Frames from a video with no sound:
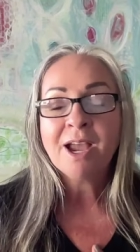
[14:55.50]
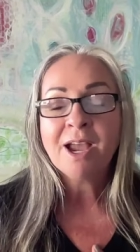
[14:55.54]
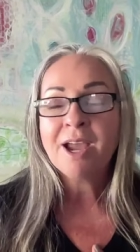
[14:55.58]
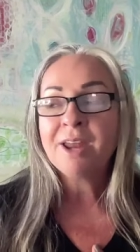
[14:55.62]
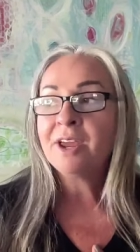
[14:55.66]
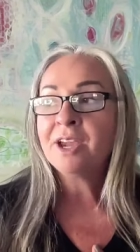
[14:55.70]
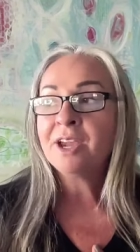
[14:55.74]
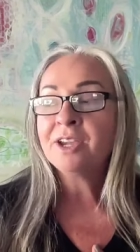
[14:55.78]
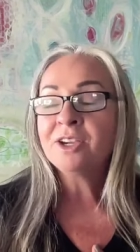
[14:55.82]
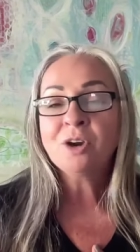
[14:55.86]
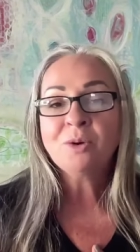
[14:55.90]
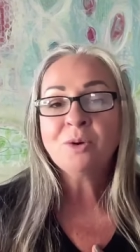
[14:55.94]

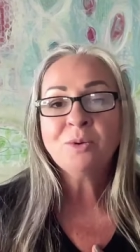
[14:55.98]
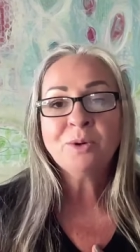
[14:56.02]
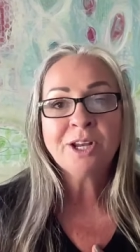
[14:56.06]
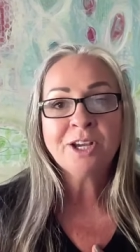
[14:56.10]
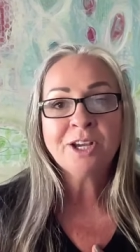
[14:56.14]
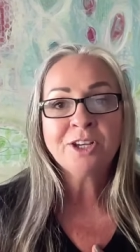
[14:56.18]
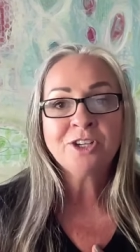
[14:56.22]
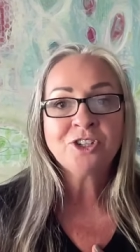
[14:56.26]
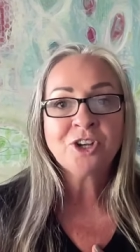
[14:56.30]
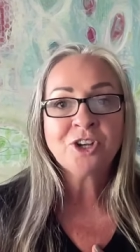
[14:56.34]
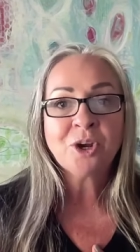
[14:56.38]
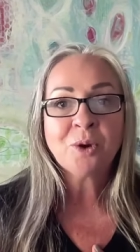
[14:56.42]
and I go
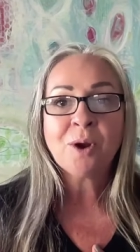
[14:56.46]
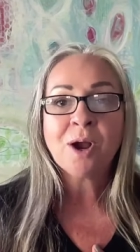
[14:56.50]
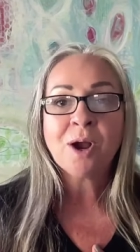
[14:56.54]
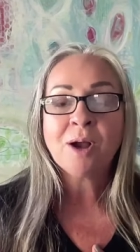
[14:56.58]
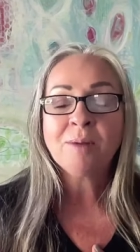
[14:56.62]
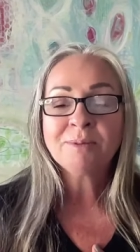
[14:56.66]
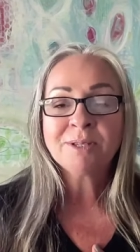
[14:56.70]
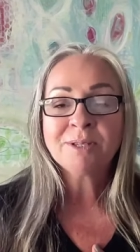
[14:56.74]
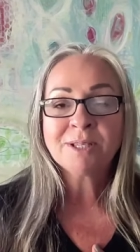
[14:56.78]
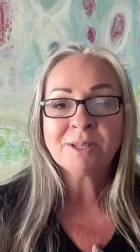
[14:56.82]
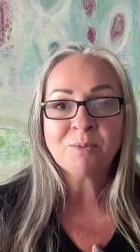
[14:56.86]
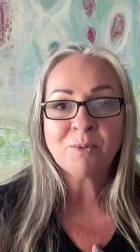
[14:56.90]
and I show
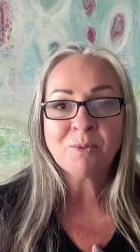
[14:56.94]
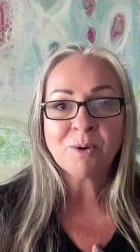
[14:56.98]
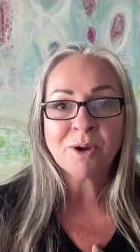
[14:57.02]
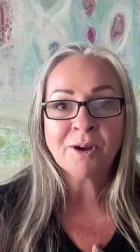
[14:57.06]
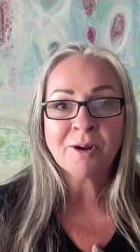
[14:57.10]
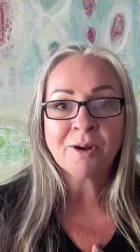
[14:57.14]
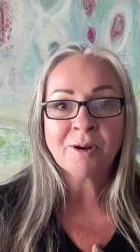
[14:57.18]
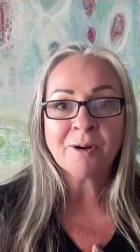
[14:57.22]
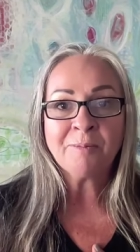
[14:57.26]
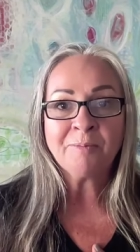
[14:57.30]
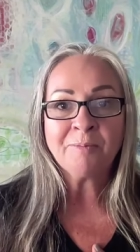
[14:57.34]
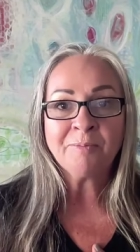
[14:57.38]
up
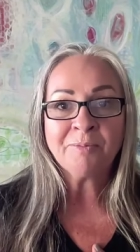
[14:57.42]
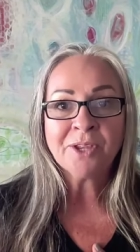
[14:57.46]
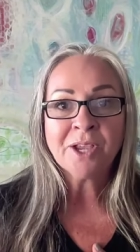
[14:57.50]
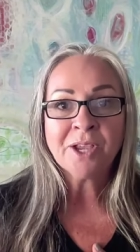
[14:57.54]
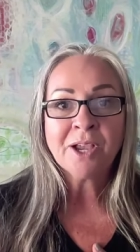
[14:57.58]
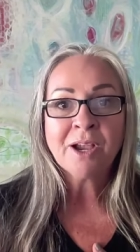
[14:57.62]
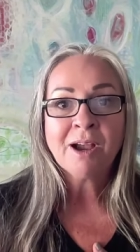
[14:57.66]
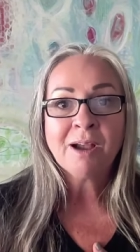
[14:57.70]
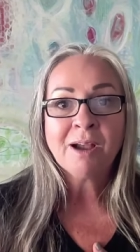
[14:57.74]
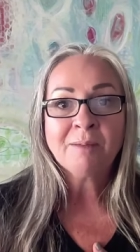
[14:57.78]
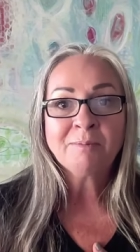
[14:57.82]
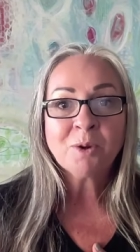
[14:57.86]
somewhere,
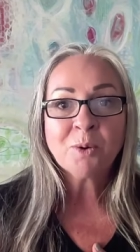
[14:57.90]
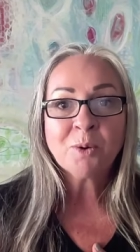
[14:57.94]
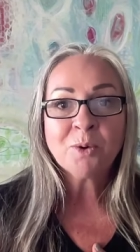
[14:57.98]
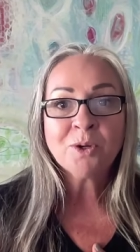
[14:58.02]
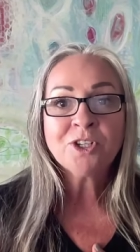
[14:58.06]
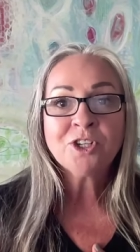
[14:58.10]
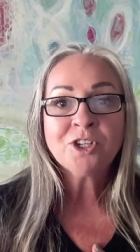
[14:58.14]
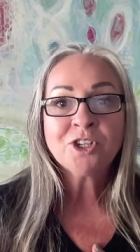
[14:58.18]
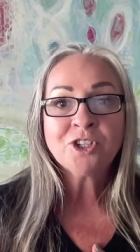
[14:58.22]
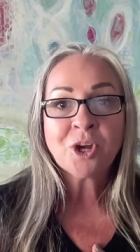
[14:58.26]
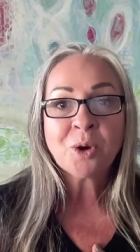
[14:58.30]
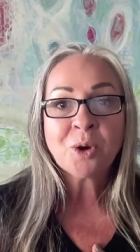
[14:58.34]
I'm
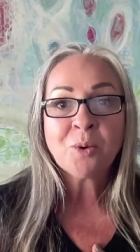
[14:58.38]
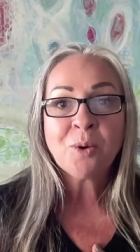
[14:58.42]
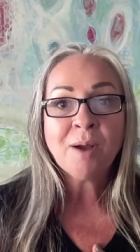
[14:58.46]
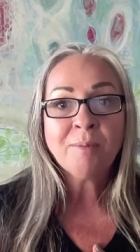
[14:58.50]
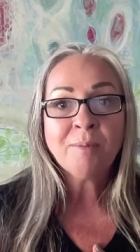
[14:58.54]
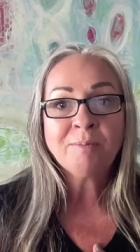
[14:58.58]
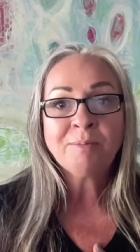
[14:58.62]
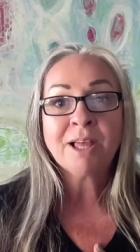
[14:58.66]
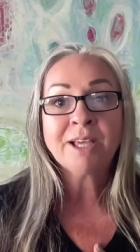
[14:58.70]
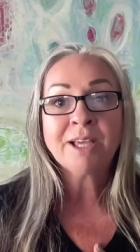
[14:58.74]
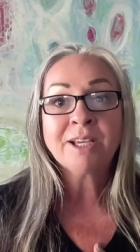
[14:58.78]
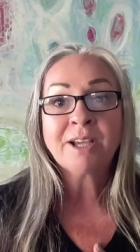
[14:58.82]
going to show
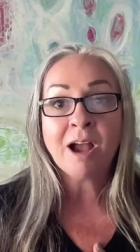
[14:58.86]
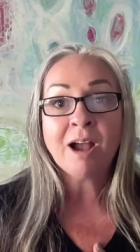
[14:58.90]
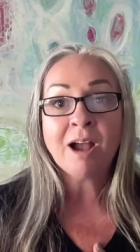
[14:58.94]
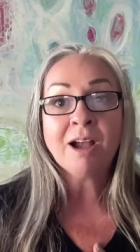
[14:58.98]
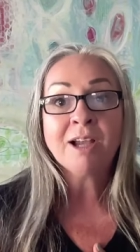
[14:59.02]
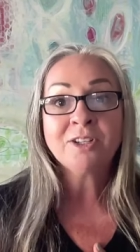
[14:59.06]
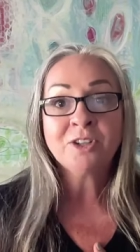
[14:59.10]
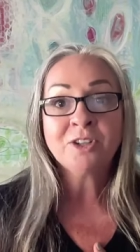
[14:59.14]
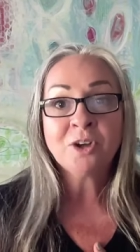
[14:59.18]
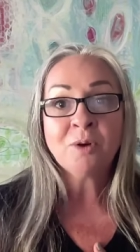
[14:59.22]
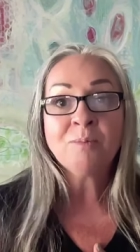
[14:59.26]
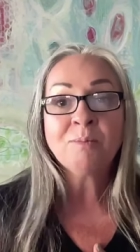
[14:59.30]
up like
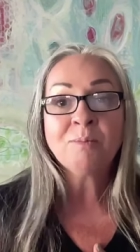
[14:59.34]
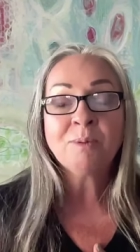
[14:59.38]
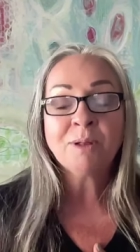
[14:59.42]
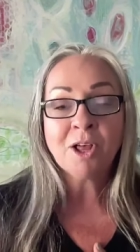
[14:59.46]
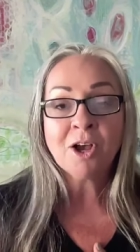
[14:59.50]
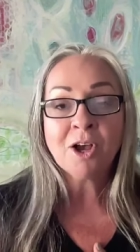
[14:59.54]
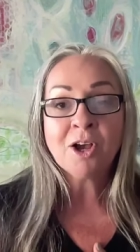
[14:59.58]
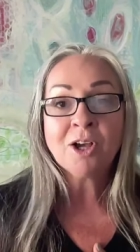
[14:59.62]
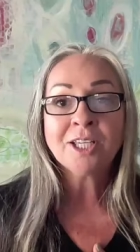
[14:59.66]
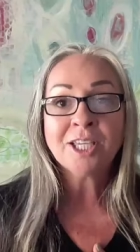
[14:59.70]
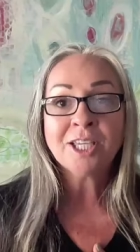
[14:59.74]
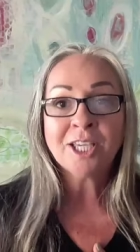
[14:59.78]
I don't
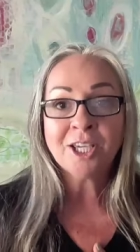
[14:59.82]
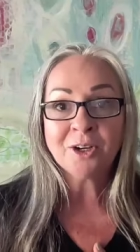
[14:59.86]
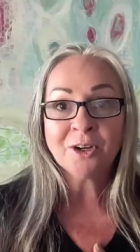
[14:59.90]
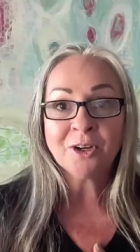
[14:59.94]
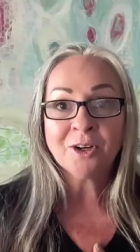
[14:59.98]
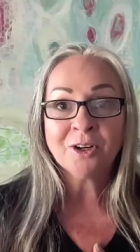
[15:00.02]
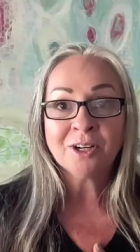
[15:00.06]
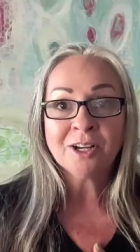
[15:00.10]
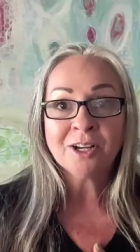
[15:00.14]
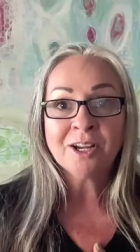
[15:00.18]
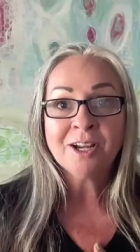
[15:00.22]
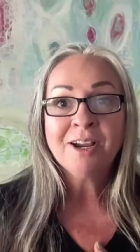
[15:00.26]
belong
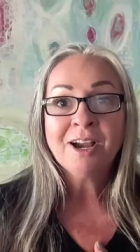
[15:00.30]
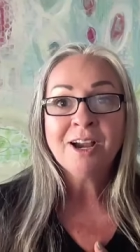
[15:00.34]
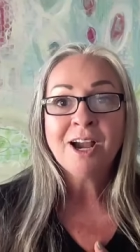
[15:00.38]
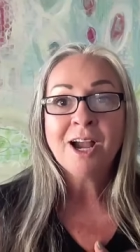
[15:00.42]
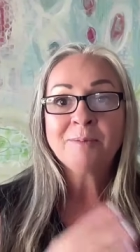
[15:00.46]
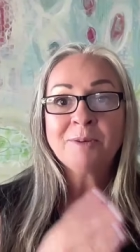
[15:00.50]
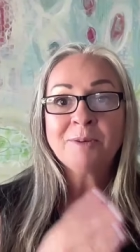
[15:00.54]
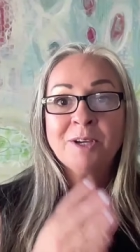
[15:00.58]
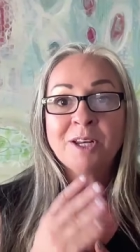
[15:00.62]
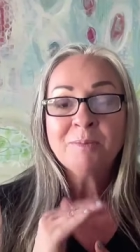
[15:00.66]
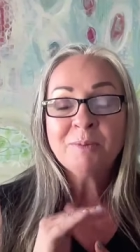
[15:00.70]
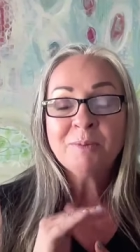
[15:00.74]
here.
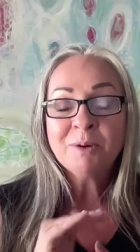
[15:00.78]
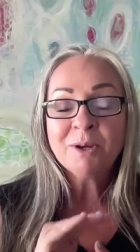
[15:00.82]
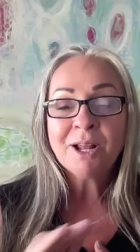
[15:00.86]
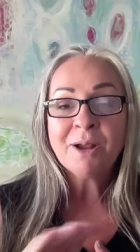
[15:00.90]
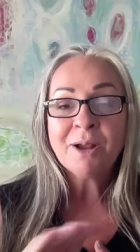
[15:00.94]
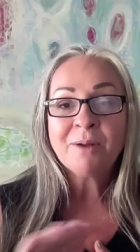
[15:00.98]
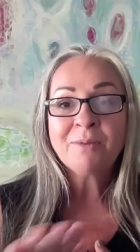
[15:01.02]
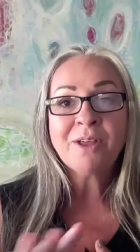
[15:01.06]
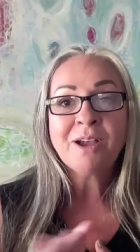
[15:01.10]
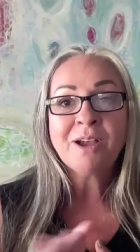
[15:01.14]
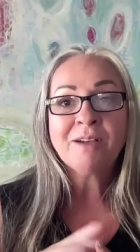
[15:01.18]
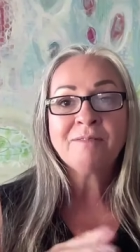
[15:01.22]
I'm going to put
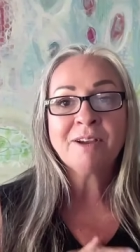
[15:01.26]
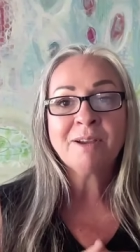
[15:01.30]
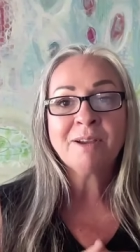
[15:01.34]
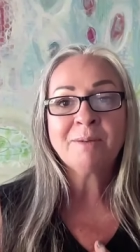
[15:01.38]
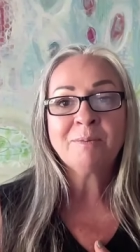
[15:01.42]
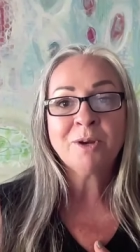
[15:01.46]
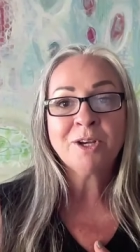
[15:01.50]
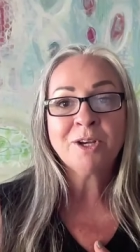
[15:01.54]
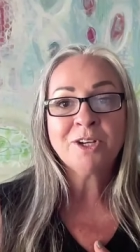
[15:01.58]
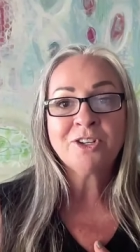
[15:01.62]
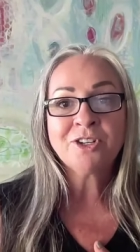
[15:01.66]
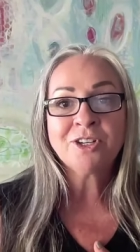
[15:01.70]
out that
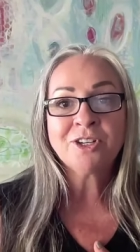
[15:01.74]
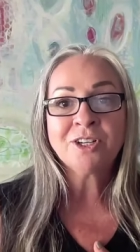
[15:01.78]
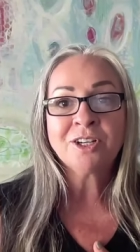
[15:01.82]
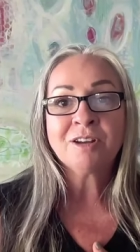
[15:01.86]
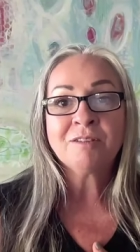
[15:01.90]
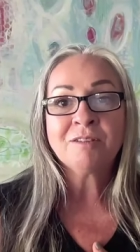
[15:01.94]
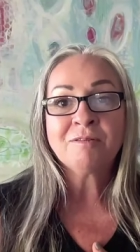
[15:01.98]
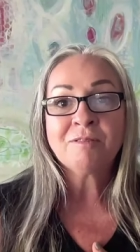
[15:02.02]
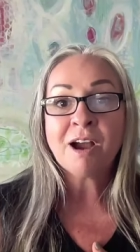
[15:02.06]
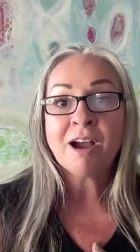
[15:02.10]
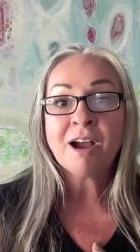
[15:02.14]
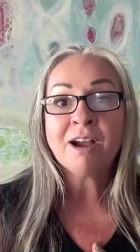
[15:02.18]

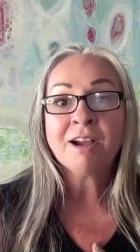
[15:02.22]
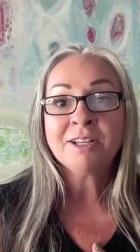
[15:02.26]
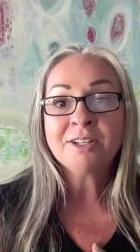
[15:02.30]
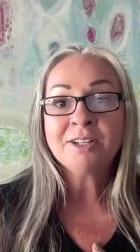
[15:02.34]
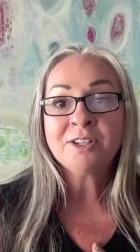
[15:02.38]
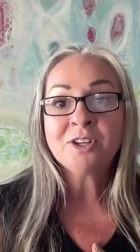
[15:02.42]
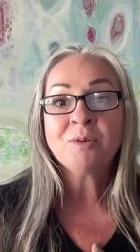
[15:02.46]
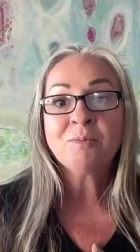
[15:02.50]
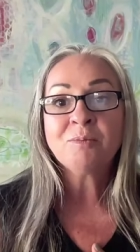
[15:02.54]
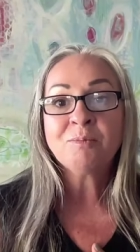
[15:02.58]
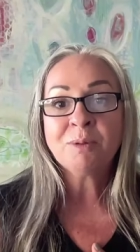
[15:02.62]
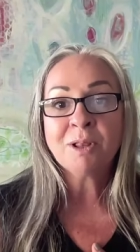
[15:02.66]
vibration of I
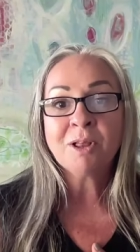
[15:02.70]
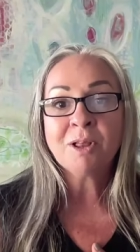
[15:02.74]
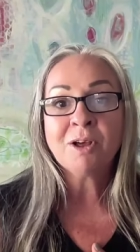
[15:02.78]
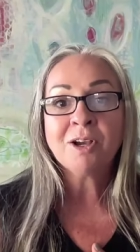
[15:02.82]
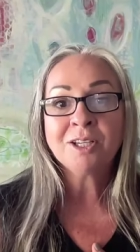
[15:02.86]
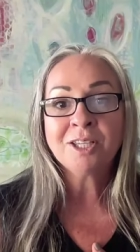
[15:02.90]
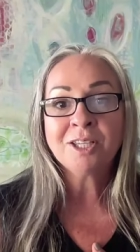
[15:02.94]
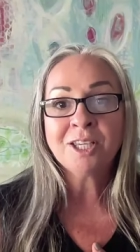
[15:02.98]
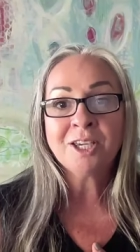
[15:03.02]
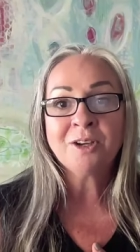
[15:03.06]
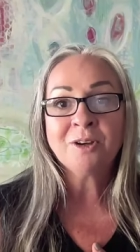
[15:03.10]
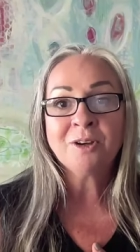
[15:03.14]
don't
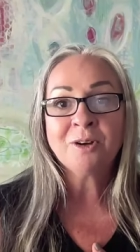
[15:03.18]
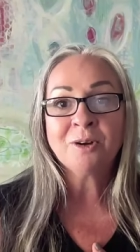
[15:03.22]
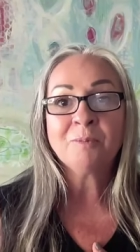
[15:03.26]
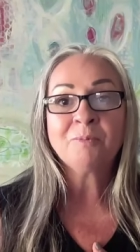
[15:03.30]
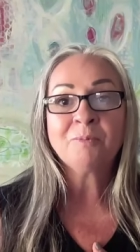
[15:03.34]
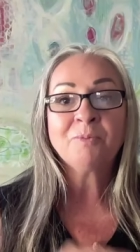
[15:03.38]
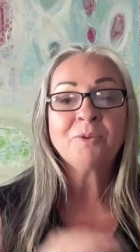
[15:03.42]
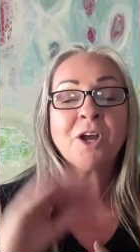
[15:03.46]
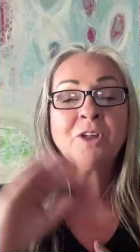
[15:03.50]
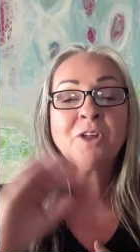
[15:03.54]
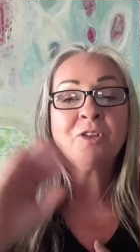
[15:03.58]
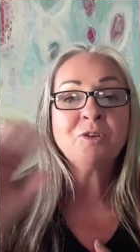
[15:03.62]
belong
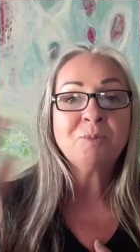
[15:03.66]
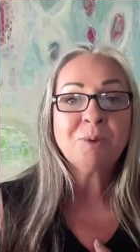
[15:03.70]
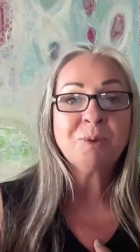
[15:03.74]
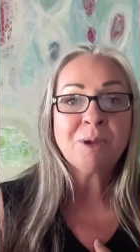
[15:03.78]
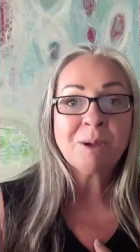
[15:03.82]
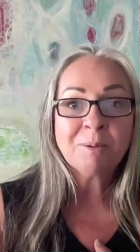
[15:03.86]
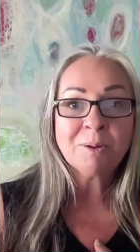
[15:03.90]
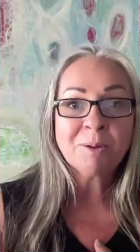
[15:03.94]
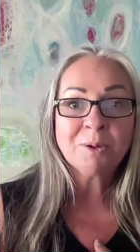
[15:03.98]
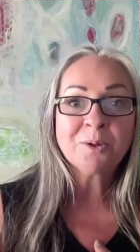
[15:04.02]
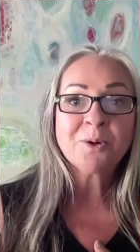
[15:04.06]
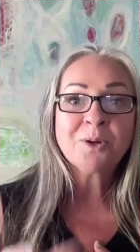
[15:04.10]
here. Other
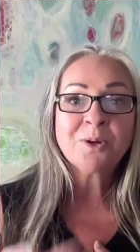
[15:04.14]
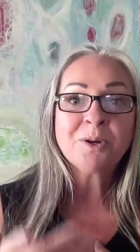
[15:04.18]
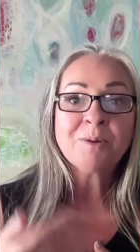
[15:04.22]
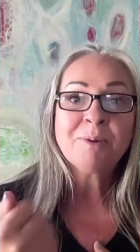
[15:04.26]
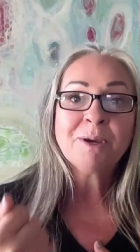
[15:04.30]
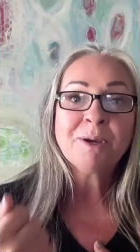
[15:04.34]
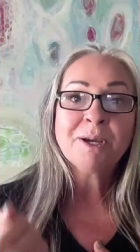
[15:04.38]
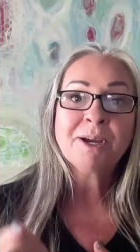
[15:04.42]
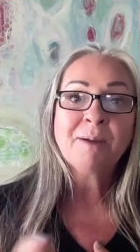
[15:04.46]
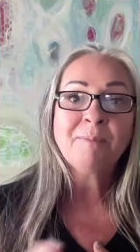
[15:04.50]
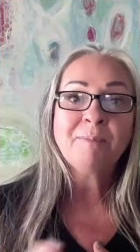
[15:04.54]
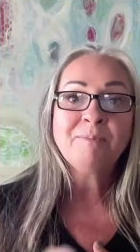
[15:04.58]
people are going to
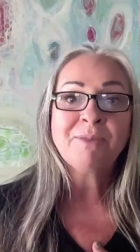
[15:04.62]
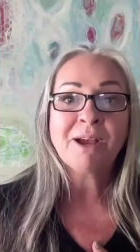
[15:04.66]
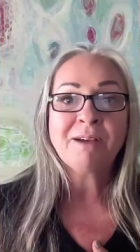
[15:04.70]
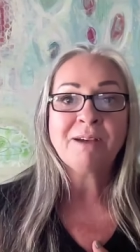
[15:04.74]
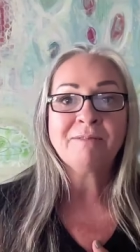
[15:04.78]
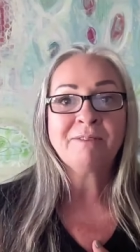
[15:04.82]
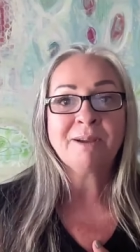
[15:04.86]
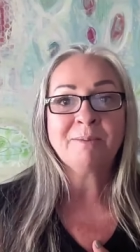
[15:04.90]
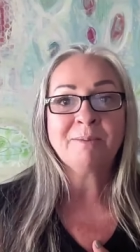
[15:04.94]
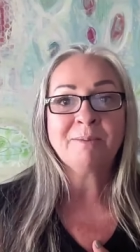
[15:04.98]
pick up that